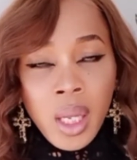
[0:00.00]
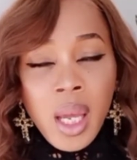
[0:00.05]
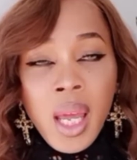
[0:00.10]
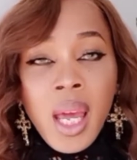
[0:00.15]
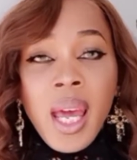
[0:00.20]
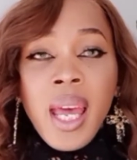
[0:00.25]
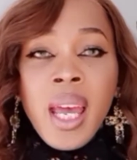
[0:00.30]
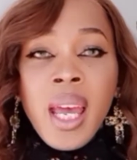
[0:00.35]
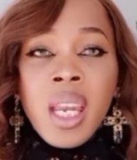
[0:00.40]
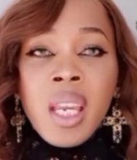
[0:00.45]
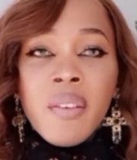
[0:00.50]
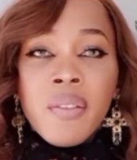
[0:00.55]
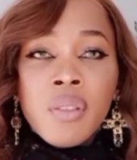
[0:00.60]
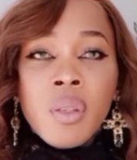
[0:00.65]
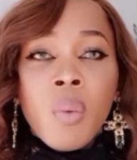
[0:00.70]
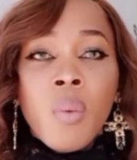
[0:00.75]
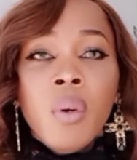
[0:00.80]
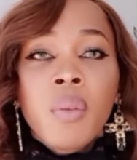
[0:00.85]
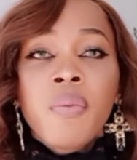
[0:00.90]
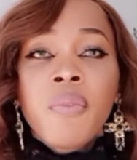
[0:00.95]
And if
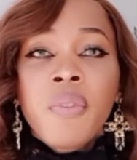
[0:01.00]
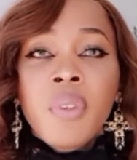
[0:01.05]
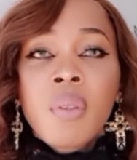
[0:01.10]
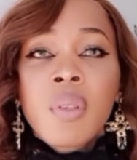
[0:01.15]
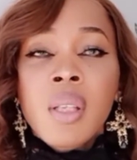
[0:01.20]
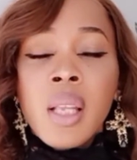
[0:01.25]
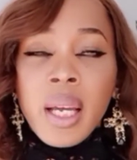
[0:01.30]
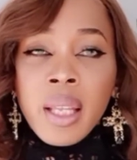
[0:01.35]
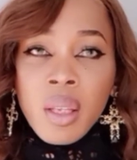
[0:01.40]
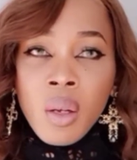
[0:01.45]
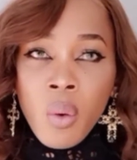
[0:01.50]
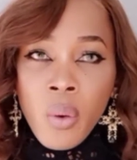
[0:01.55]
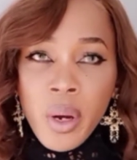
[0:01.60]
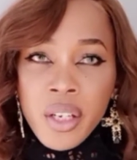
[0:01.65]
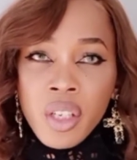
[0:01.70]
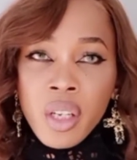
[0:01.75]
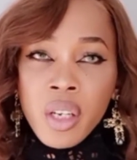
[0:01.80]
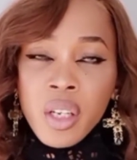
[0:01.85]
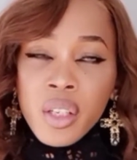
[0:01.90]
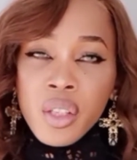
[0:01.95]
someone feels like the
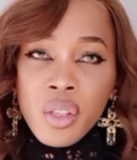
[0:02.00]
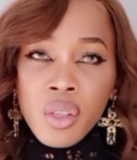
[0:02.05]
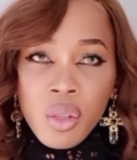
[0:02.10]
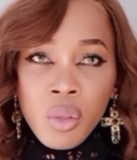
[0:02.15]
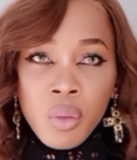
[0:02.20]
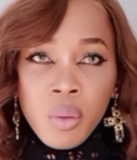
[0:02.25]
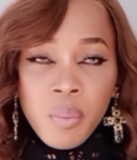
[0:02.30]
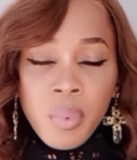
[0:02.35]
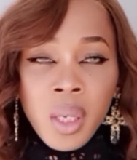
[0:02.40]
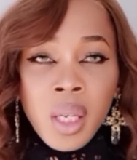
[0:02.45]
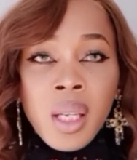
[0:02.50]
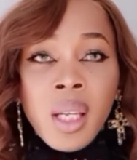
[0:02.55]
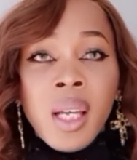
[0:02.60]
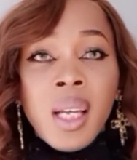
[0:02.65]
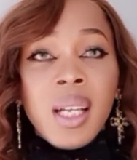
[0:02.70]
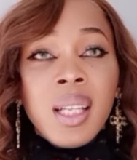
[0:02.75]
question is stupid,